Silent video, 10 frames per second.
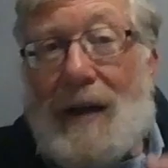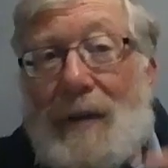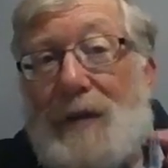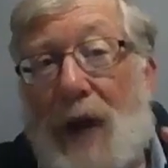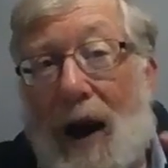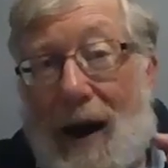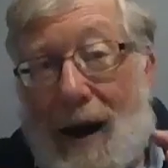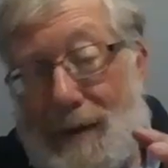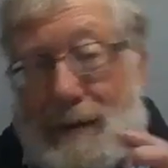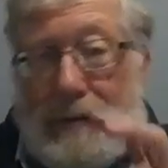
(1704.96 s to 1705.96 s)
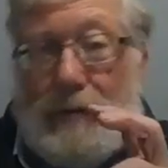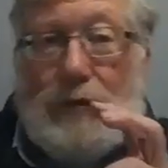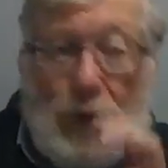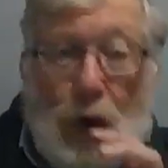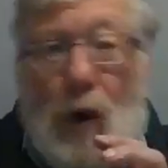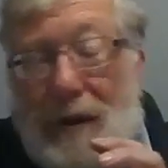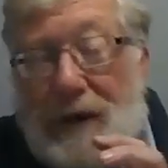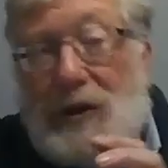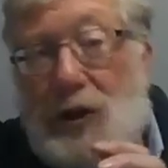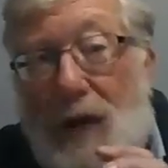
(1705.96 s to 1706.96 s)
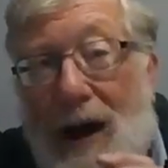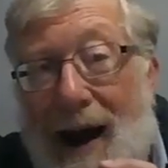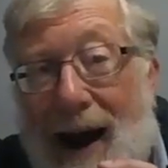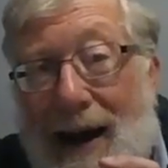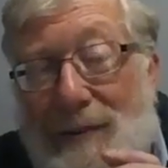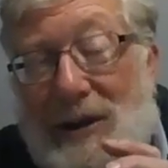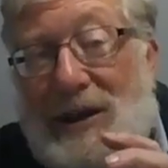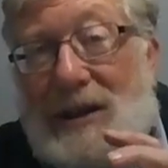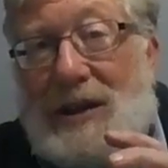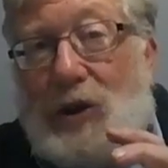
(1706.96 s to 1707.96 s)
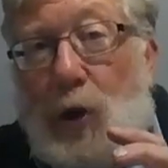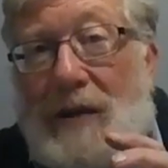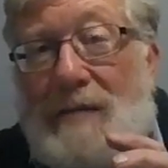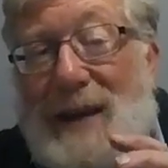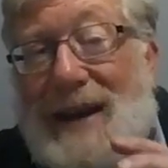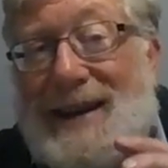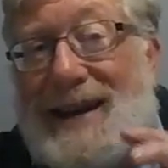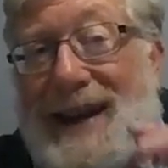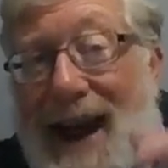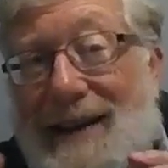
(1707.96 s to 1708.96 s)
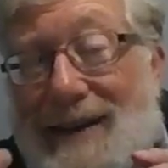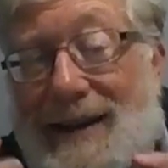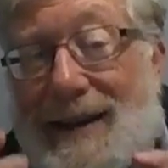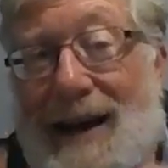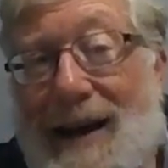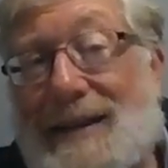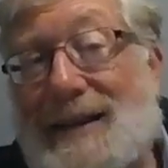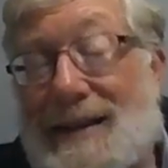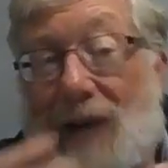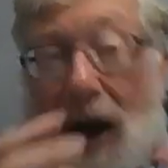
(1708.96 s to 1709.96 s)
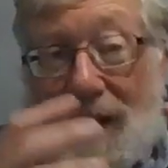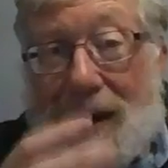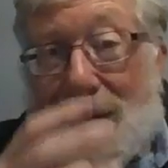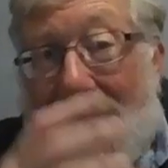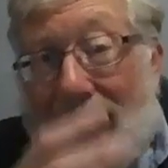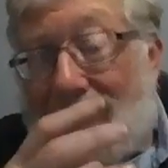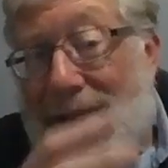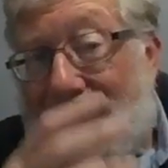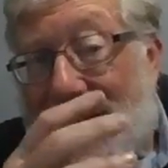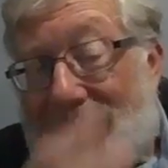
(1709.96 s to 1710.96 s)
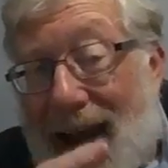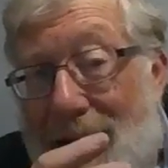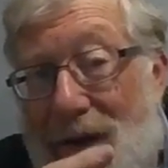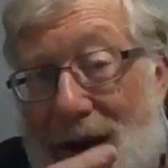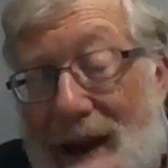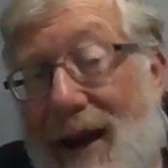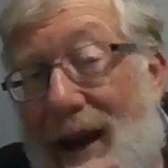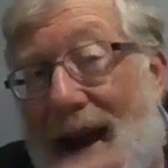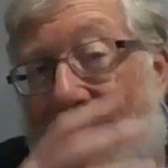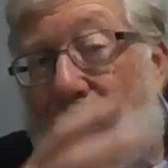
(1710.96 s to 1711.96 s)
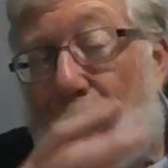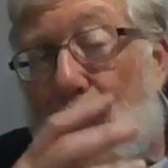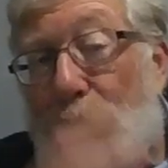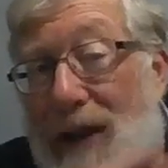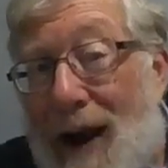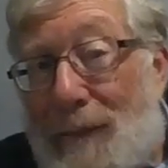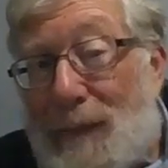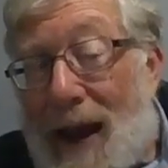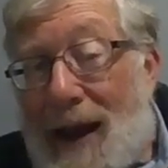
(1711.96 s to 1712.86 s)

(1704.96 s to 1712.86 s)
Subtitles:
the northern tribes to sort of be connected to David HaMelech, the King David, and Yehuda.